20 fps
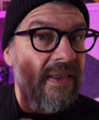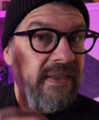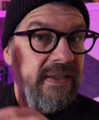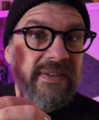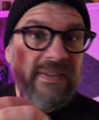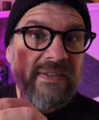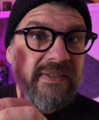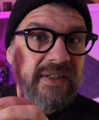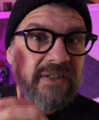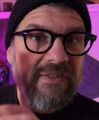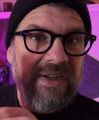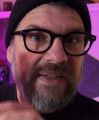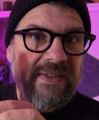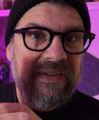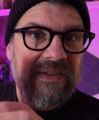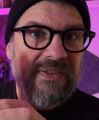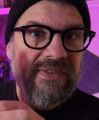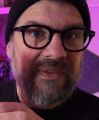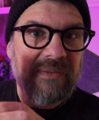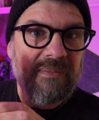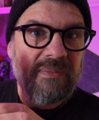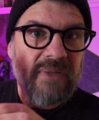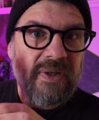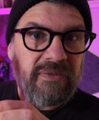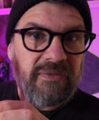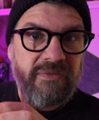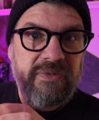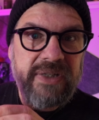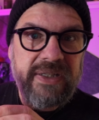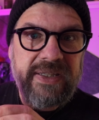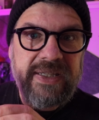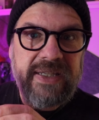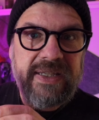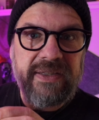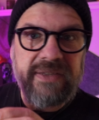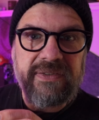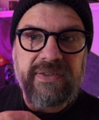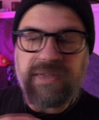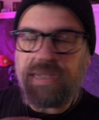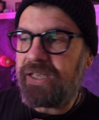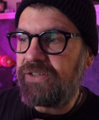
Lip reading: This is a great system. It really is.